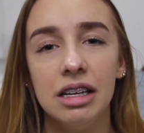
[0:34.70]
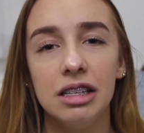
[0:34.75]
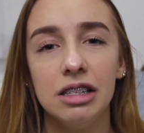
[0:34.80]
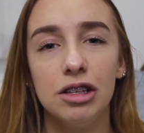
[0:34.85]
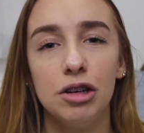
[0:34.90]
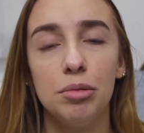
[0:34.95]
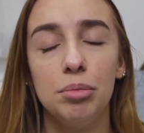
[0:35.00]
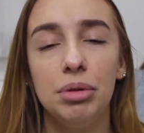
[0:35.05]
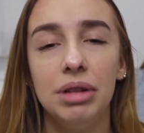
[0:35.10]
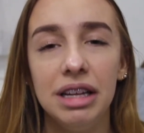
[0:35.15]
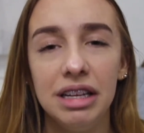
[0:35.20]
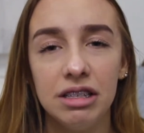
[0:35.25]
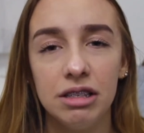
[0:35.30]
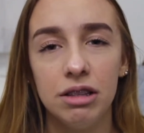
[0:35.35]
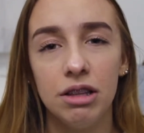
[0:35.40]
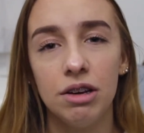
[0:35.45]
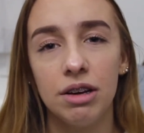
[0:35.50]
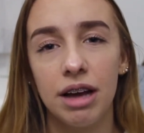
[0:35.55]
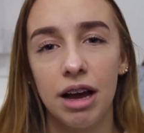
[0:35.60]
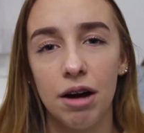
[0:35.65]
So please
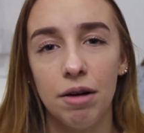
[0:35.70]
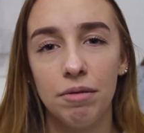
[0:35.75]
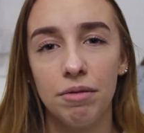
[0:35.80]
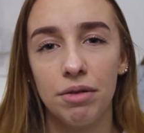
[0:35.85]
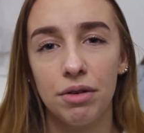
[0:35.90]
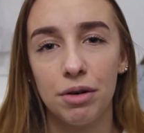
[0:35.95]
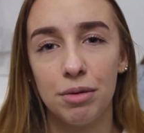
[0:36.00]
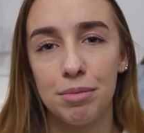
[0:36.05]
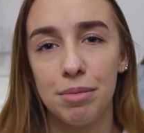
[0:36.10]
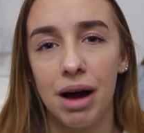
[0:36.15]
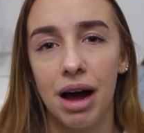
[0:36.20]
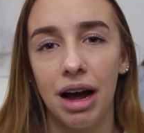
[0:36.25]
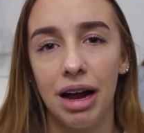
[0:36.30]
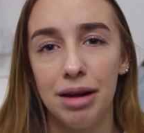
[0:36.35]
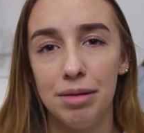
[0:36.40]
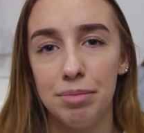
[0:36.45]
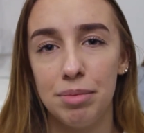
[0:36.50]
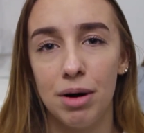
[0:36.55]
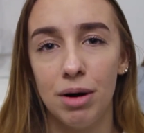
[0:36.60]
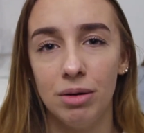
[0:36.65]
look out for
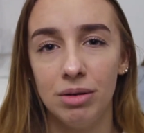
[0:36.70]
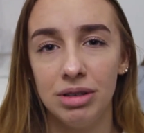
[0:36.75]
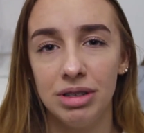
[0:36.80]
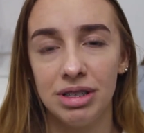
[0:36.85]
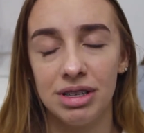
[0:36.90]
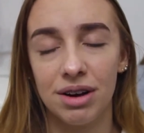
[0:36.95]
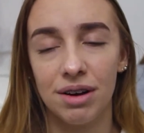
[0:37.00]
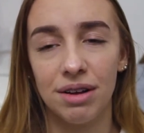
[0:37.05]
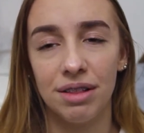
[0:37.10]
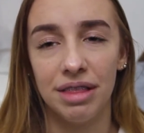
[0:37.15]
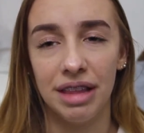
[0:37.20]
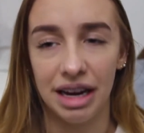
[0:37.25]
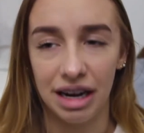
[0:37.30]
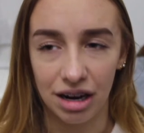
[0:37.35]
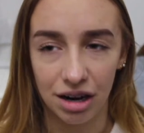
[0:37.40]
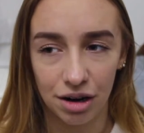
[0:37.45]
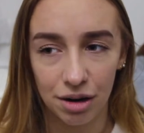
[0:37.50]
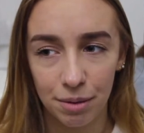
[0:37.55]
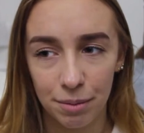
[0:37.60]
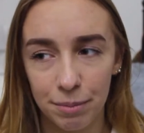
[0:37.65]
my posts on
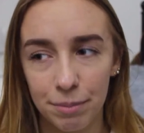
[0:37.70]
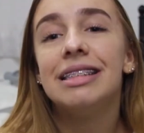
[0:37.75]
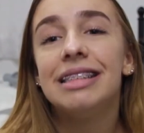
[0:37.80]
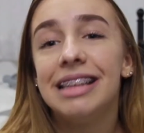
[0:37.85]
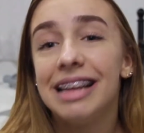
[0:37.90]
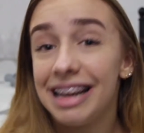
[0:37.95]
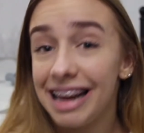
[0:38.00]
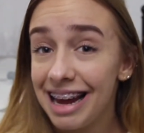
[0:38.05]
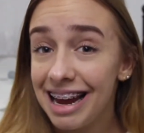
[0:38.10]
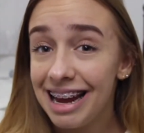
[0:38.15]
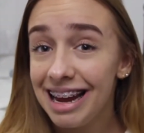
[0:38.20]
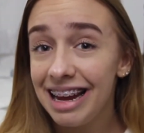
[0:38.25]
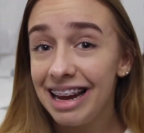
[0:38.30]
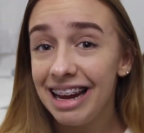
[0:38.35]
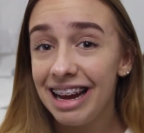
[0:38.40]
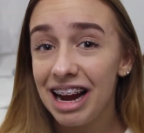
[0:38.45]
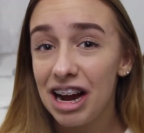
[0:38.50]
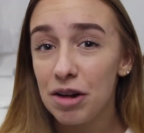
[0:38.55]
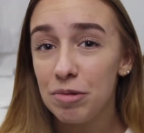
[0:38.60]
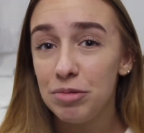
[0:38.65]
there.
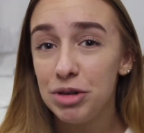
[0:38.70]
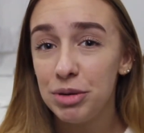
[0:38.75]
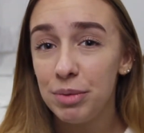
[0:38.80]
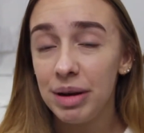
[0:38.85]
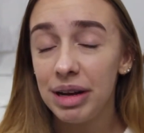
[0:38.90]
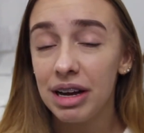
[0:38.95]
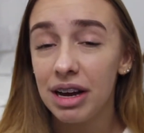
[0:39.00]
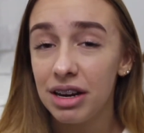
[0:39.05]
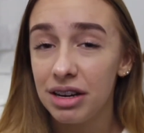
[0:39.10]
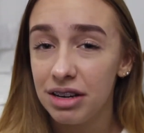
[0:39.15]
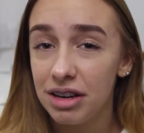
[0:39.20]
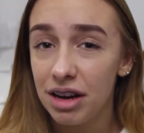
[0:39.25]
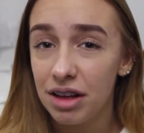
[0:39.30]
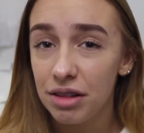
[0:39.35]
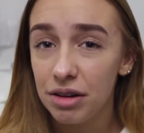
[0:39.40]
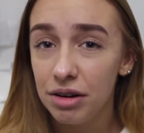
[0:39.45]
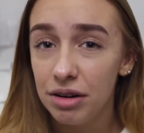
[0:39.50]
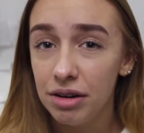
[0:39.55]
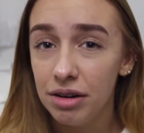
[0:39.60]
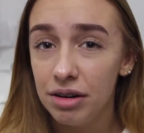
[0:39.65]
Today, I'm doing
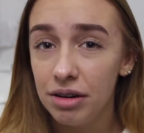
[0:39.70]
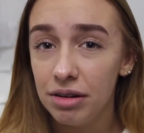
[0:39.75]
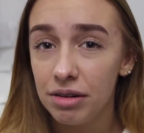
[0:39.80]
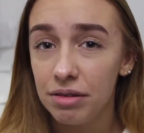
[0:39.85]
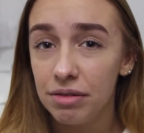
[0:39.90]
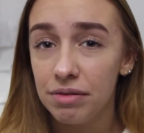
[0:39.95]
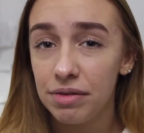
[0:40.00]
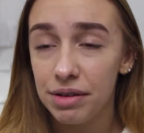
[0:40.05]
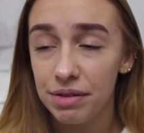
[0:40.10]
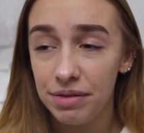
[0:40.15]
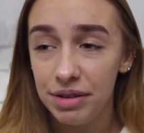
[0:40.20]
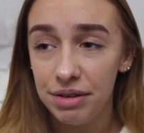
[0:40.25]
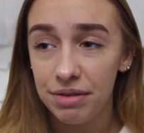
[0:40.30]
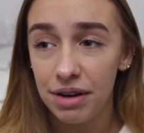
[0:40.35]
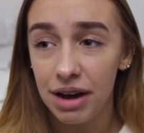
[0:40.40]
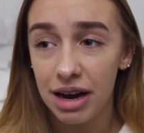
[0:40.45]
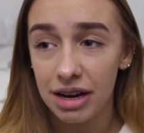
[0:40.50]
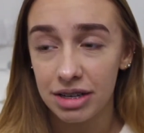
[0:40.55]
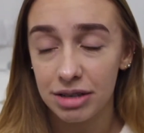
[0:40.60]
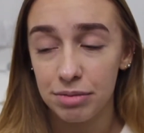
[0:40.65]
another 50
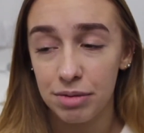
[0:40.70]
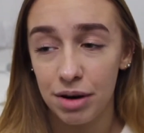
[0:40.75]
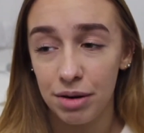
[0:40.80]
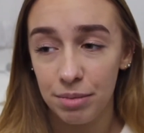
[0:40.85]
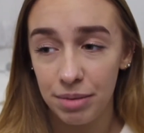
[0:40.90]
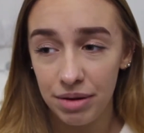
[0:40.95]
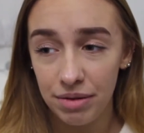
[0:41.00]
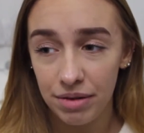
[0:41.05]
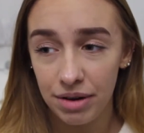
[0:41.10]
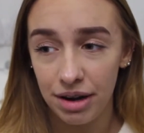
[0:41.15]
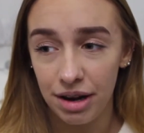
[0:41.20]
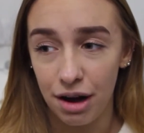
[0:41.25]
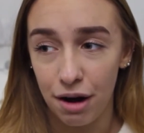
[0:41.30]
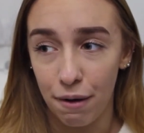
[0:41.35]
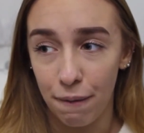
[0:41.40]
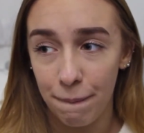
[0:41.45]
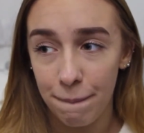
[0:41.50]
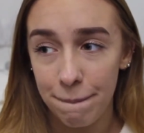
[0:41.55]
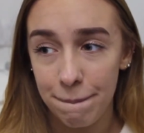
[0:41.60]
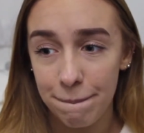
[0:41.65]
facts about me
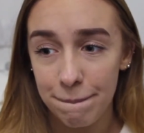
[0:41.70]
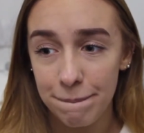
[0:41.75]
video.